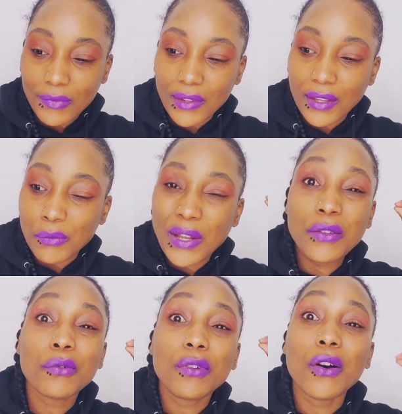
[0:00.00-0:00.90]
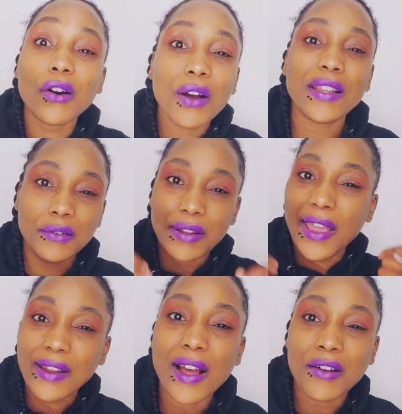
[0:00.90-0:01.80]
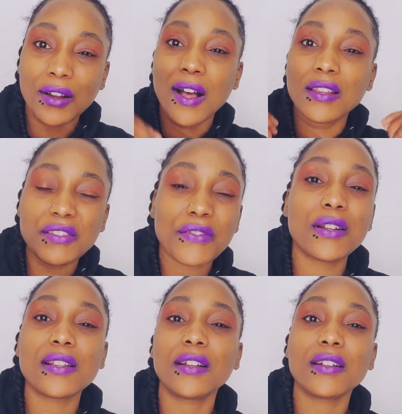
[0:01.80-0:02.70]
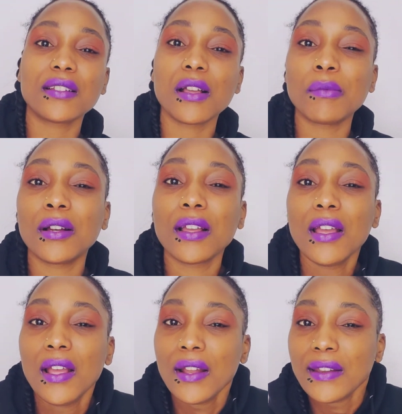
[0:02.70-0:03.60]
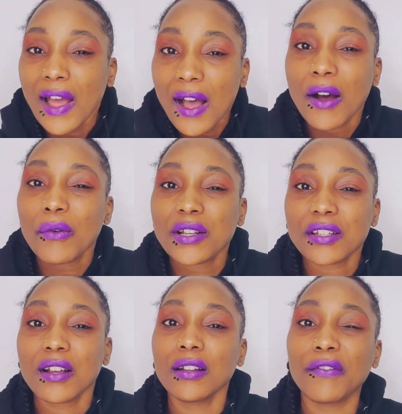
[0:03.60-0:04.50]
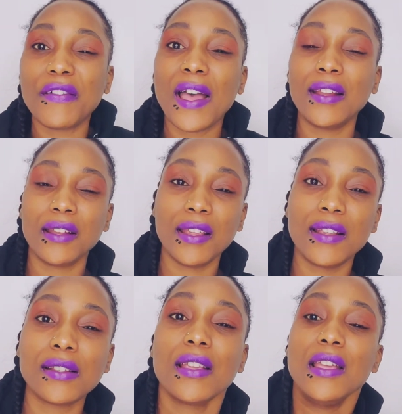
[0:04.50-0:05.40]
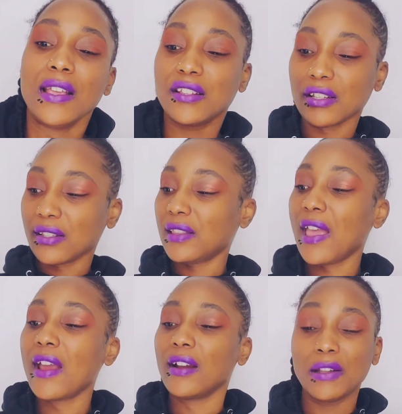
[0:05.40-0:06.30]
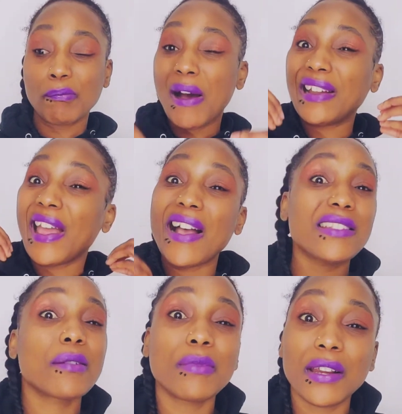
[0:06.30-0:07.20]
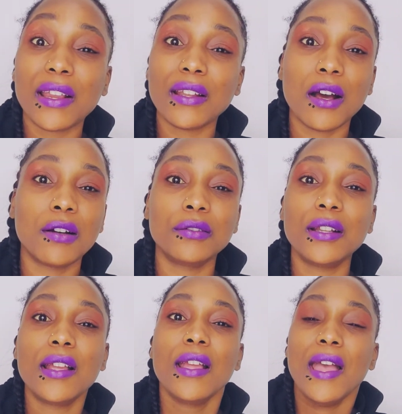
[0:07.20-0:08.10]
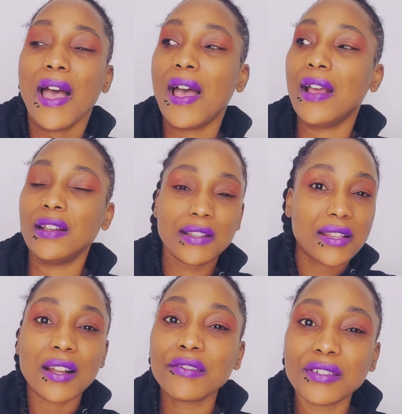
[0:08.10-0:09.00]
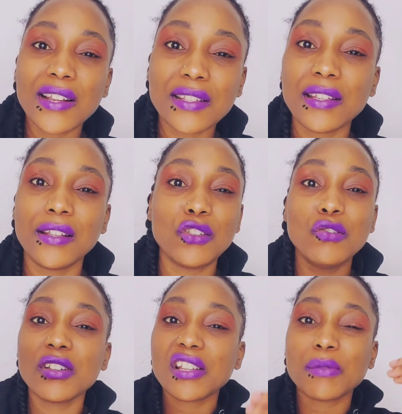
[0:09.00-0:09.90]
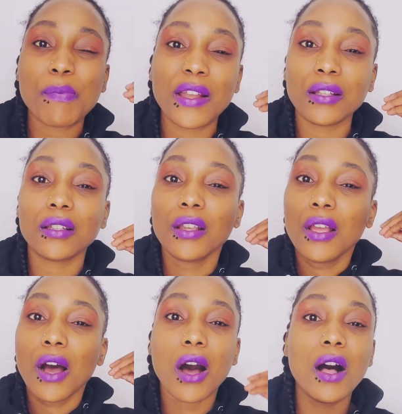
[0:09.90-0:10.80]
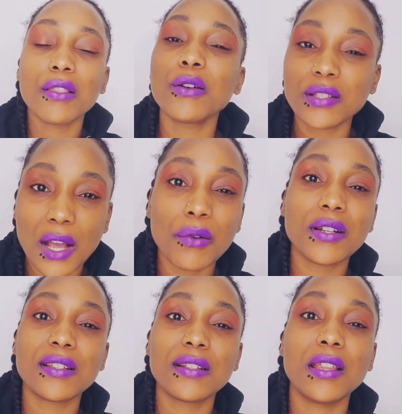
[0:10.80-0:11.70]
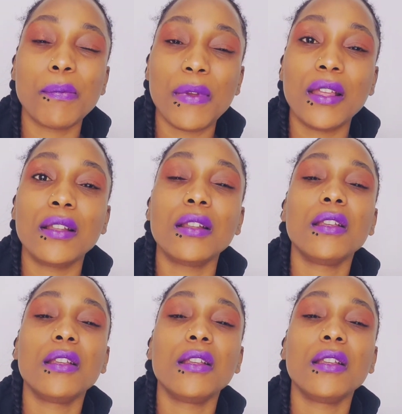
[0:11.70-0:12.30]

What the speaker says: when you go and you lay down, all this food is on your stomach. Now what you're gonna find is it's just there and the body has to break it down. And instead of resting, you just spent all those hours sleeping,